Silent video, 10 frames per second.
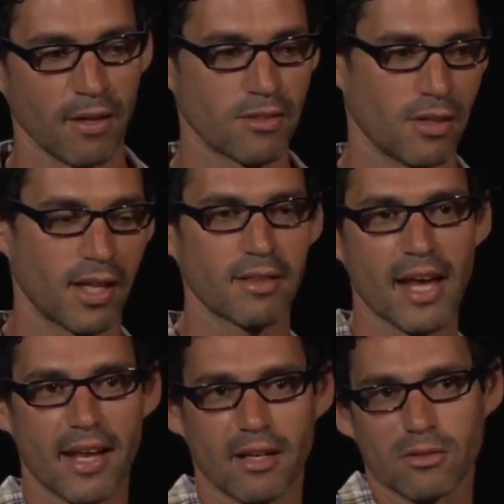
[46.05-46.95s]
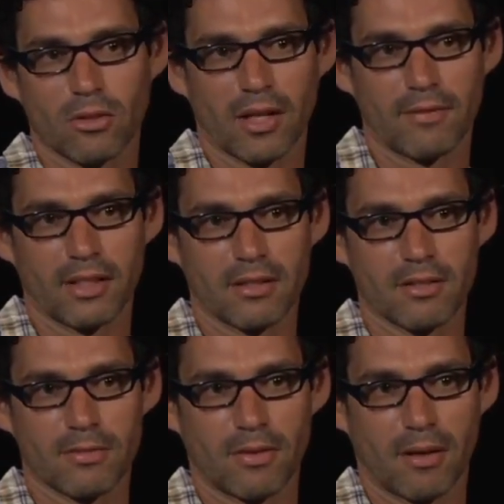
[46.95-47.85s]
So to get that anecdotal
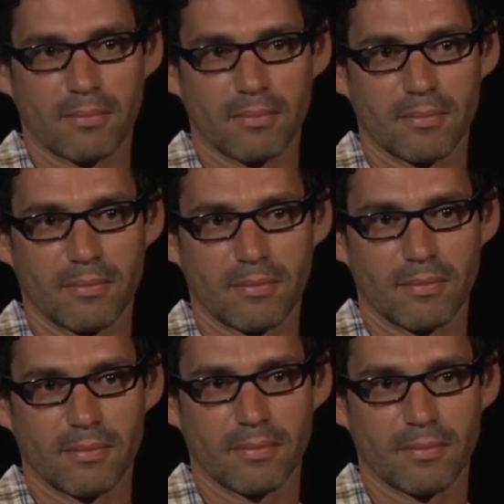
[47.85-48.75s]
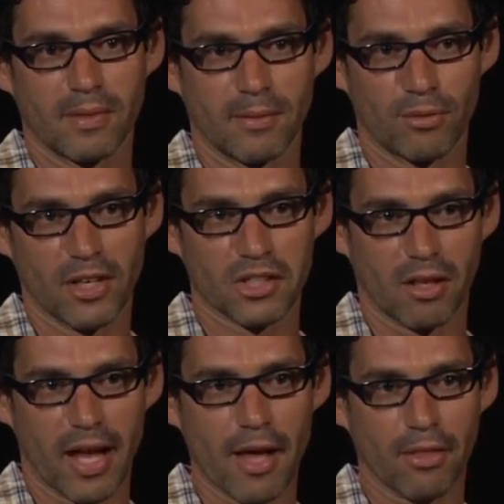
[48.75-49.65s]
evidence from the
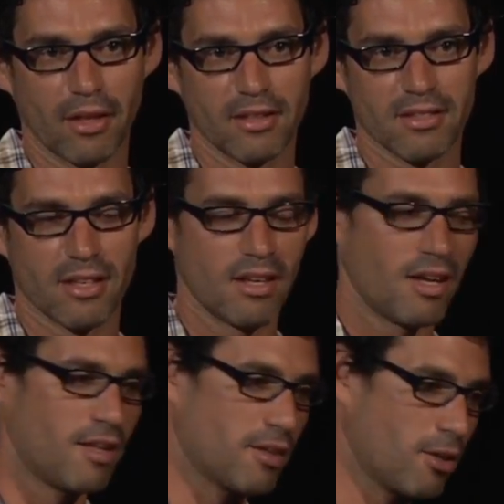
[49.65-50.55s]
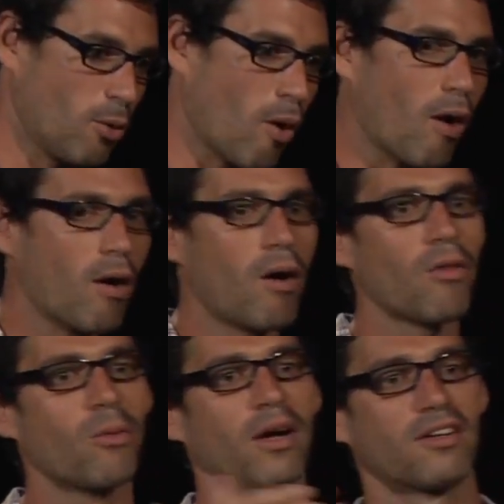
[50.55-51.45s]
professional athletes and then go
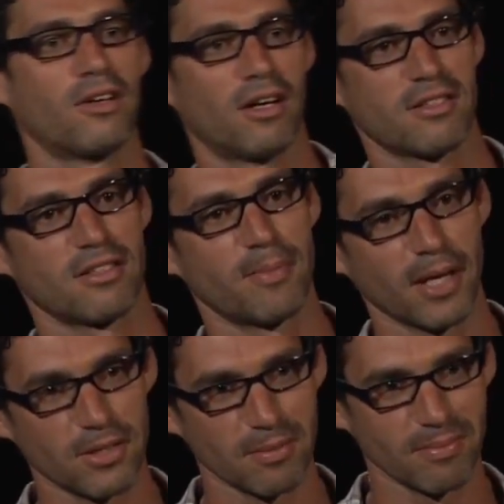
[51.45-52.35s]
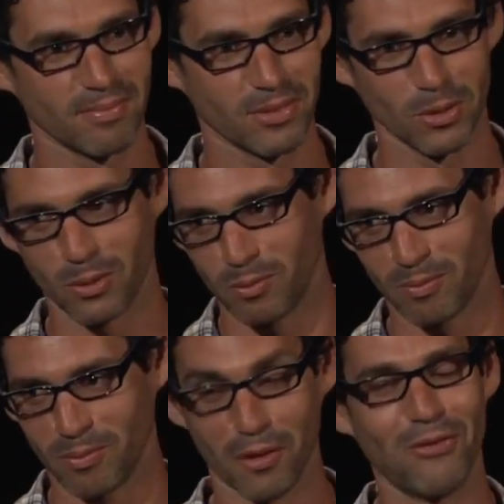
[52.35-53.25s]
all the way across the spectrum to
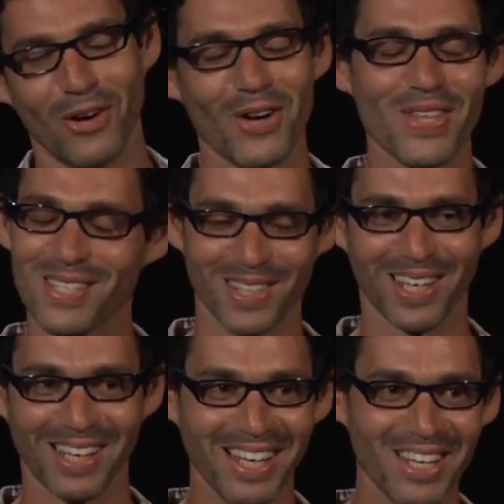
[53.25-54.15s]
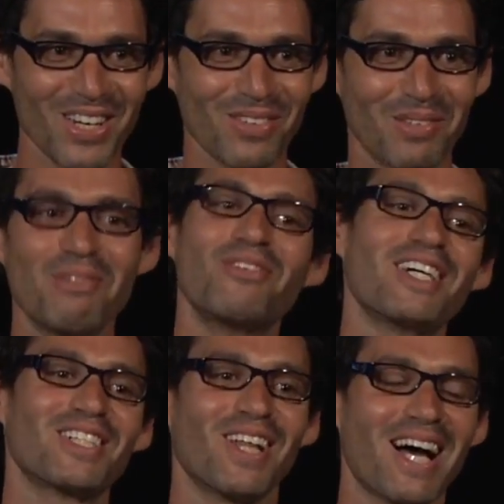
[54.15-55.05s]
the furthest thing from
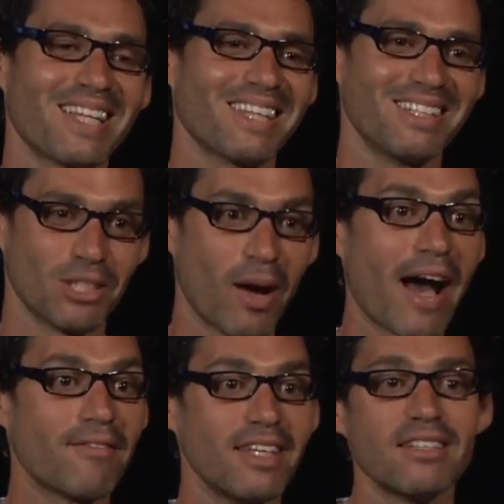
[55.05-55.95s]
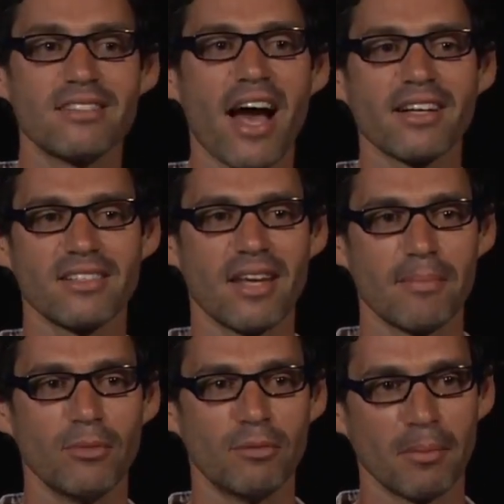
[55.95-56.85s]
professional athletes who have the exact
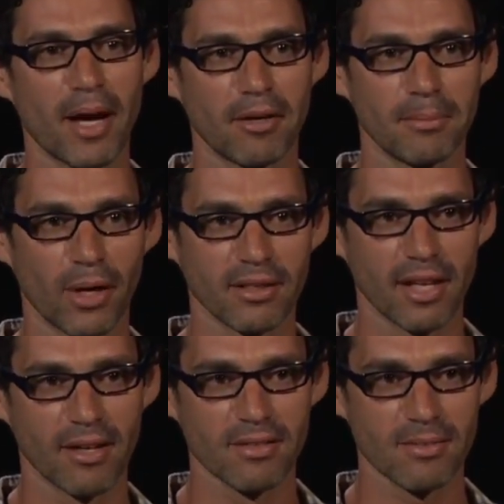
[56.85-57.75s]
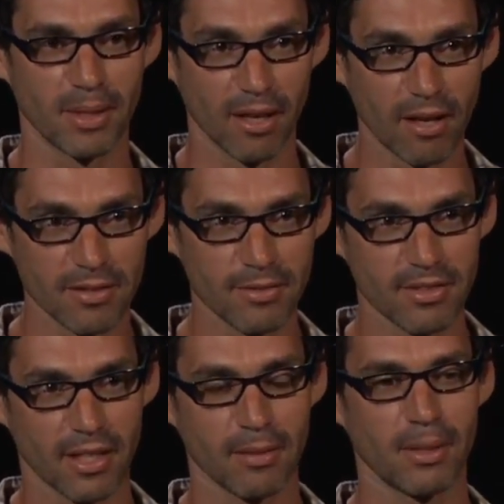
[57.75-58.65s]
same movement pattern breakdowns because of
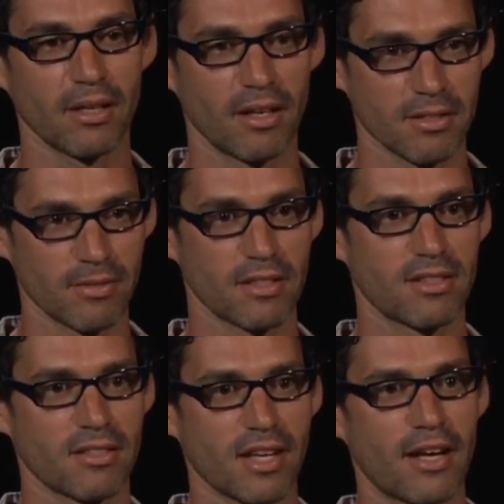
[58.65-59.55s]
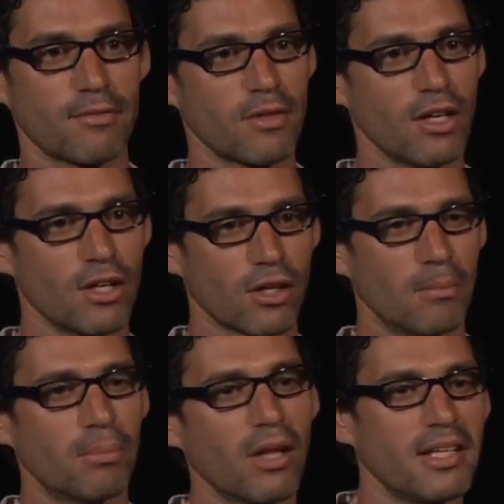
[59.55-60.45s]
sitting, because of this kind of
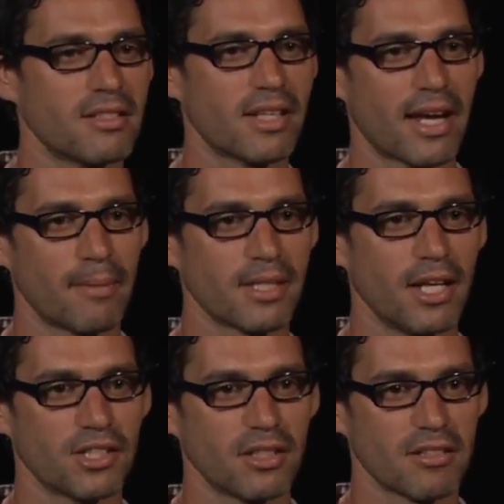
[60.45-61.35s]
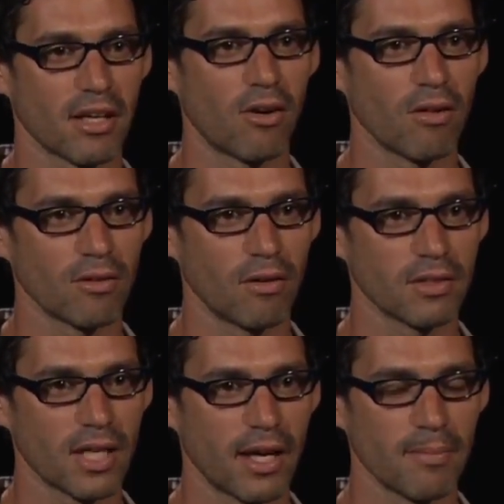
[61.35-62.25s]
complacent adaptation, as I call it all
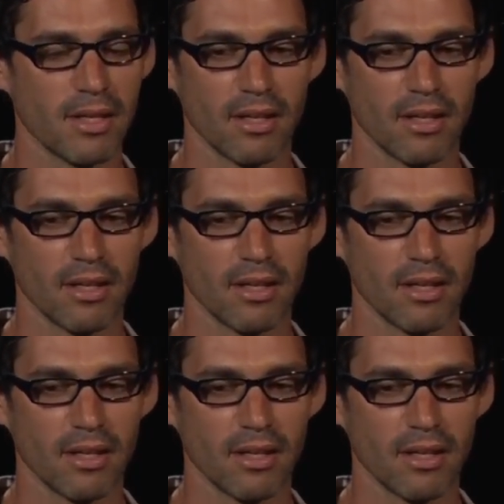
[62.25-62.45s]
the time.